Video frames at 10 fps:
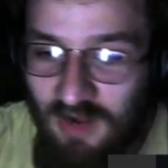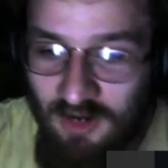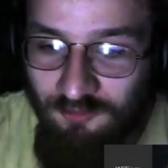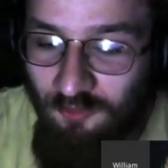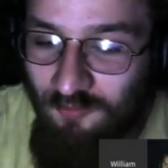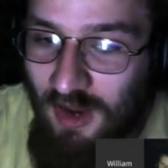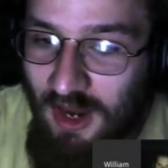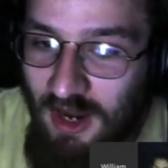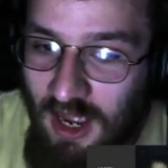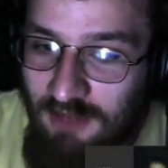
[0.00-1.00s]
Fox
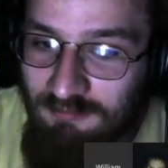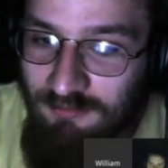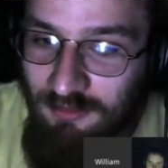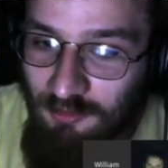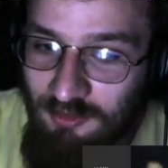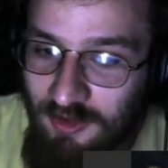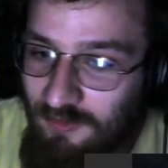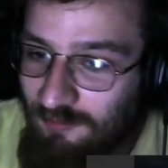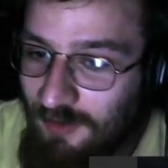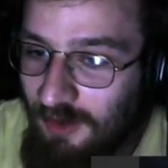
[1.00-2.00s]
Wolfman. I do stuff
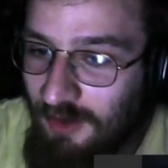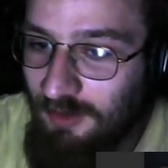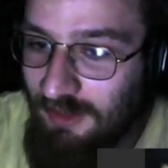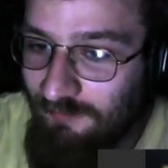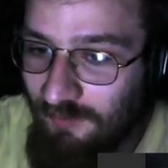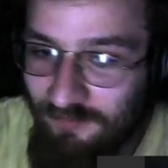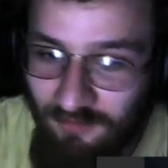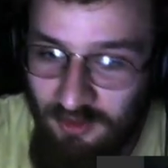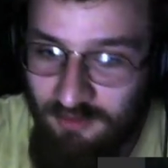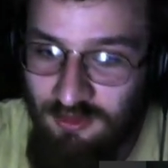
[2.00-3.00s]
as well, whatever I
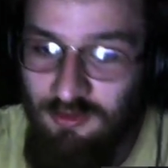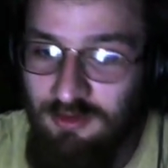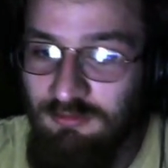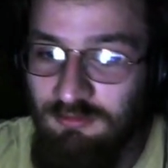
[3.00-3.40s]
feel like doing.